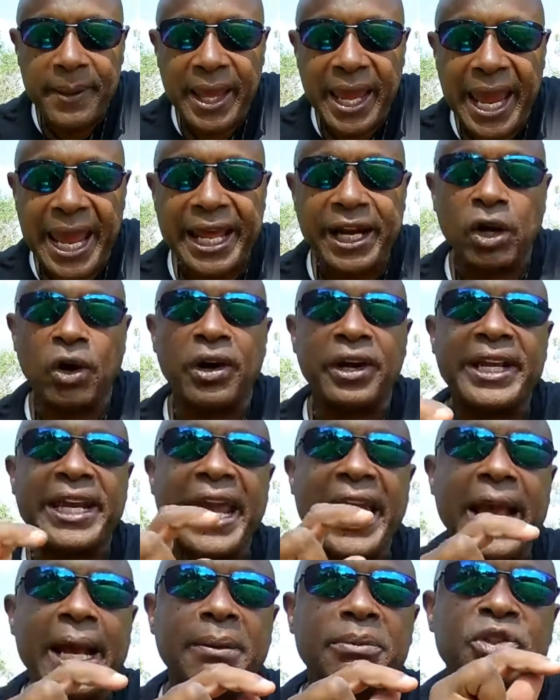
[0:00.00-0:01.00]
and on
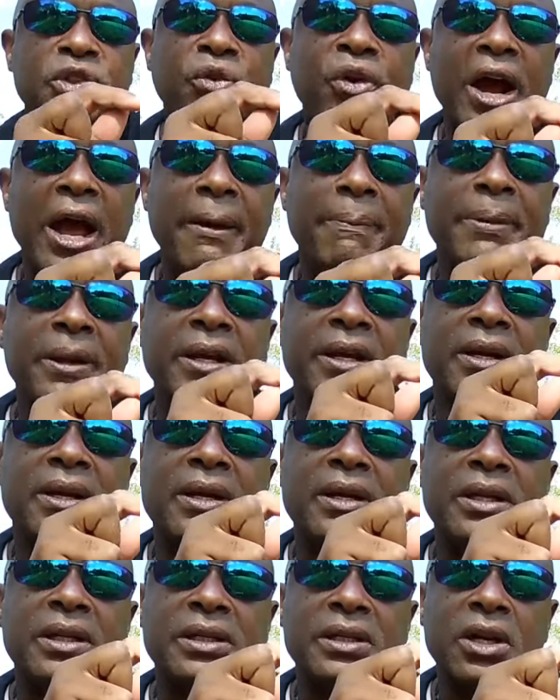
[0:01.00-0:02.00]
cam's crappie
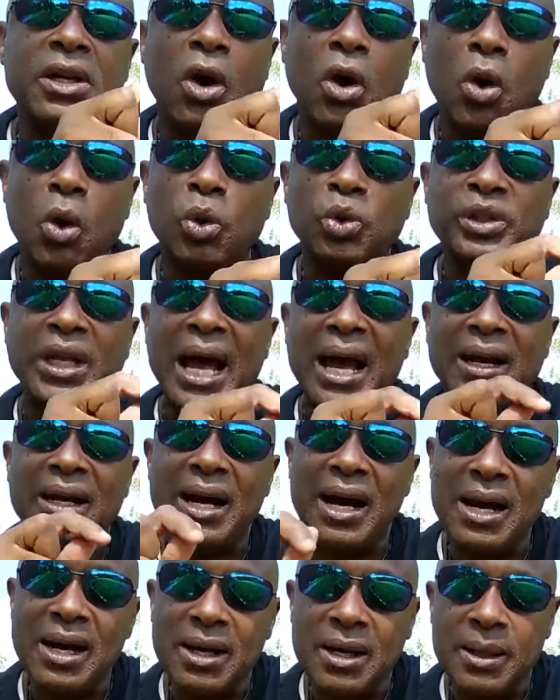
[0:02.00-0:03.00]

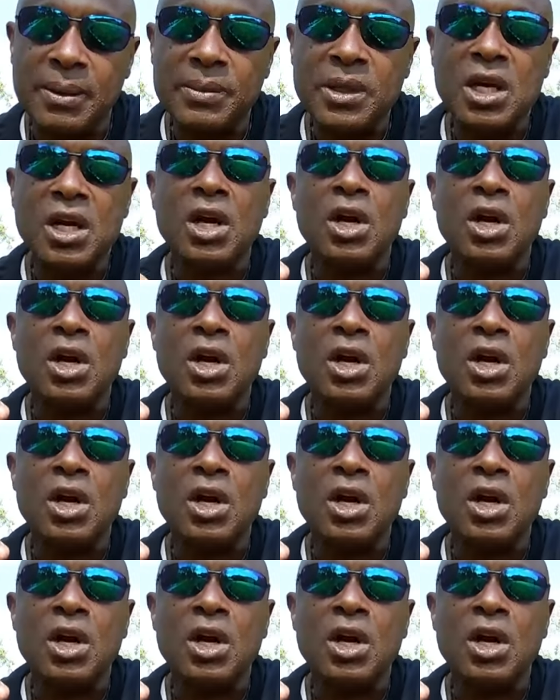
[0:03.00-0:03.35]
Hole.com,